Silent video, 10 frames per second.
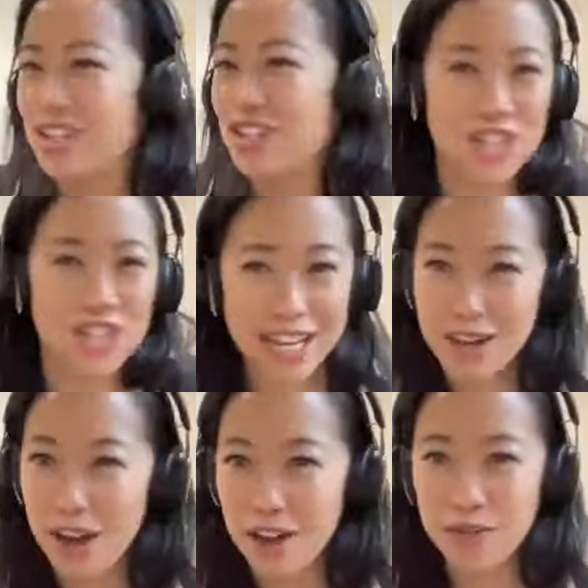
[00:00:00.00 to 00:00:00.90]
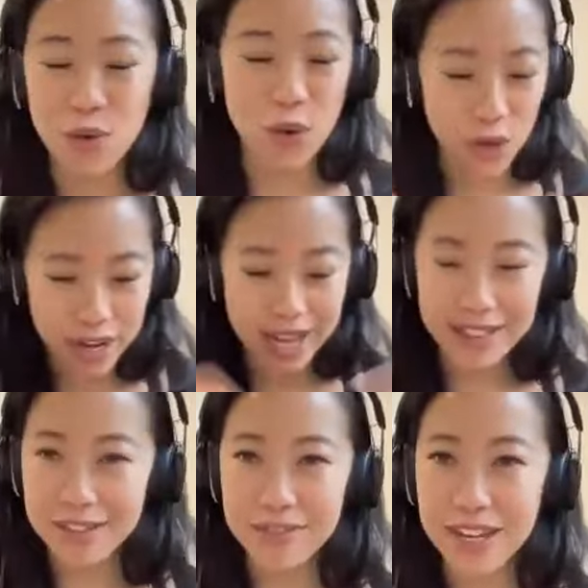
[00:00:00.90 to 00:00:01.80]
shake off or
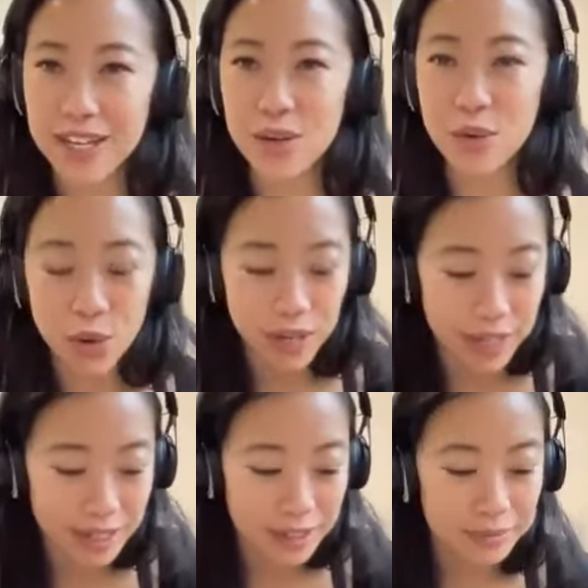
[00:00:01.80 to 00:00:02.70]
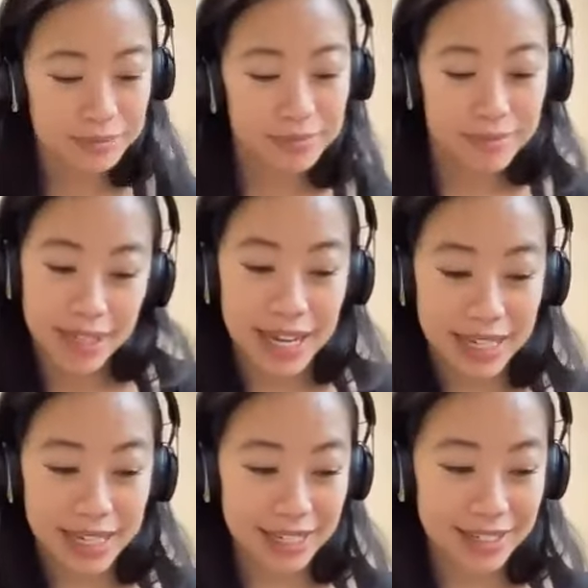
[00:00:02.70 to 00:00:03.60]
elevate or
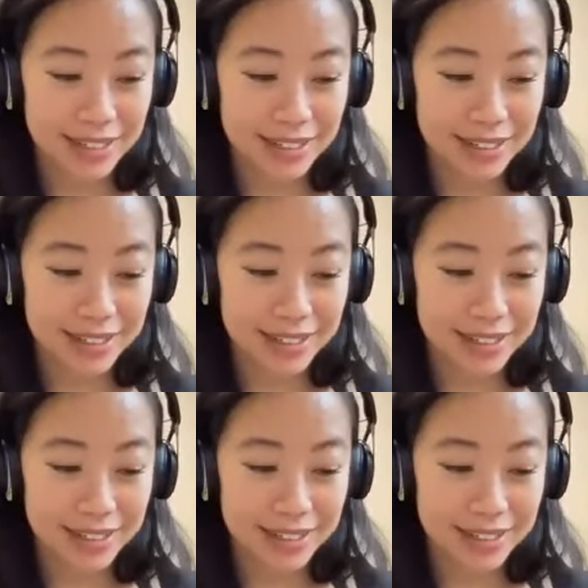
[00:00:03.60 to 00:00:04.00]
kind of